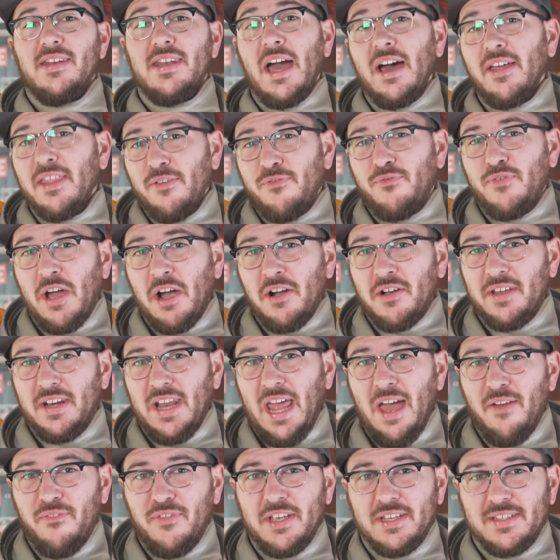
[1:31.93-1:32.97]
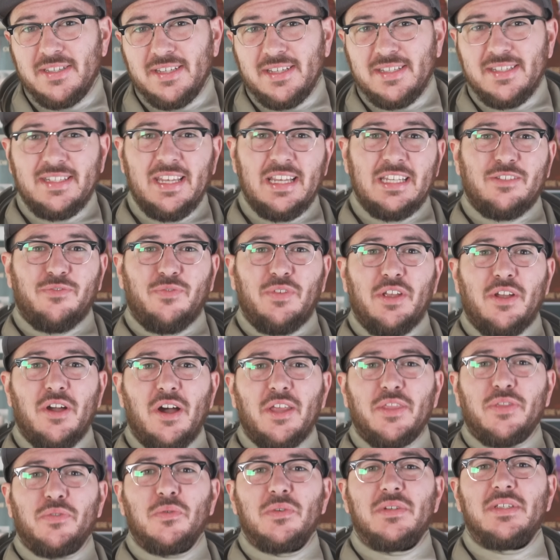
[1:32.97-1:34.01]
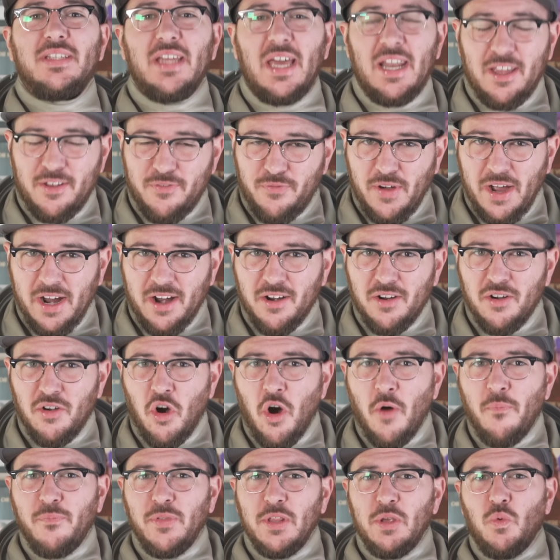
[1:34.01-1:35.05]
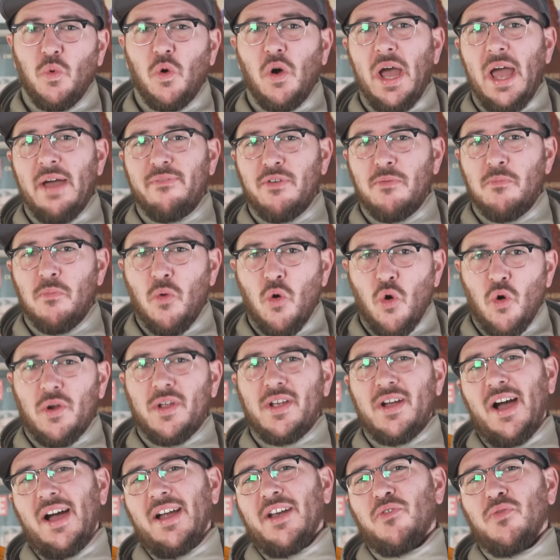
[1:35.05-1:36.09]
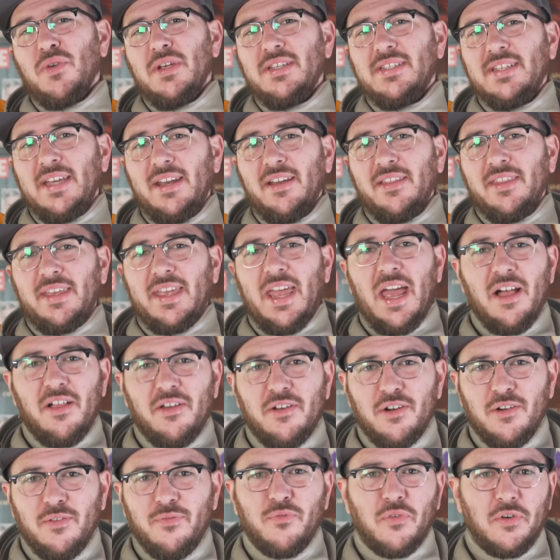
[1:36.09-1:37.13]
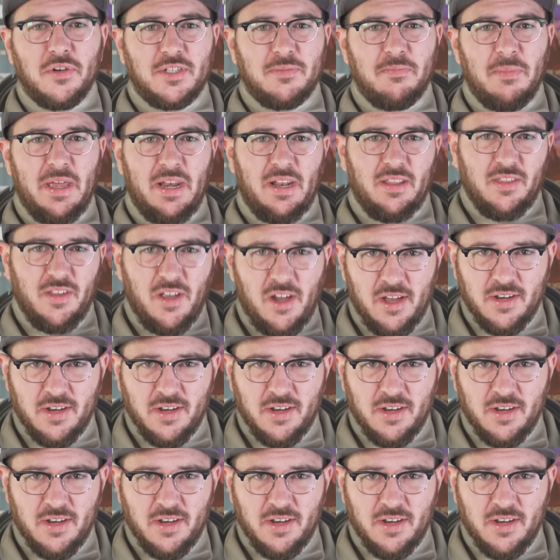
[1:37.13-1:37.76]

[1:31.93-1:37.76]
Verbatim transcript: Now that Falcon Heavy has successfully gone through static fire, hopefully we'll have a more concrete date on the calendar for its maiden